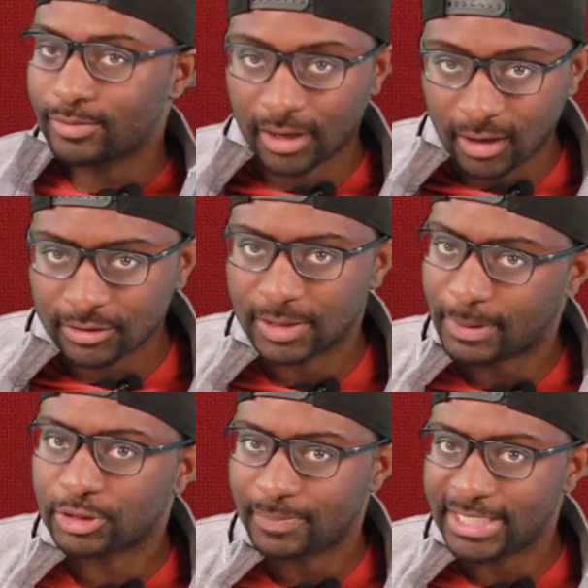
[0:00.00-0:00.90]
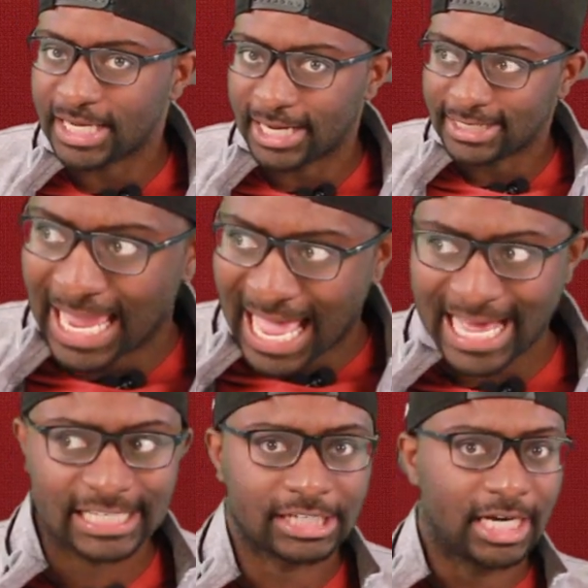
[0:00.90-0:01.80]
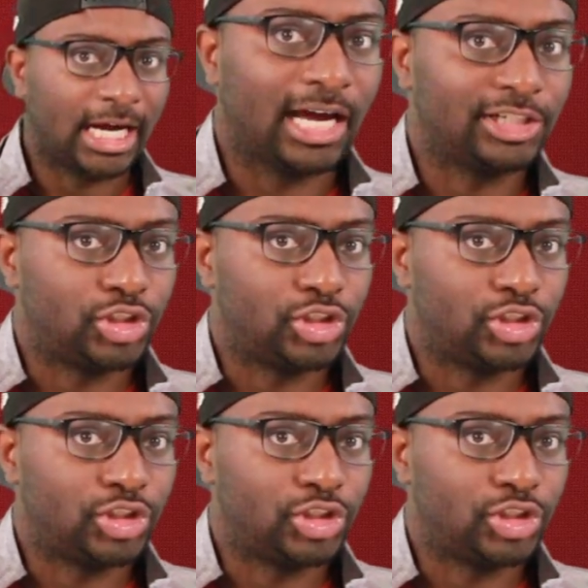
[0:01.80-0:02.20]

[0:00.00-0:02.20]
was all supposed to be done as a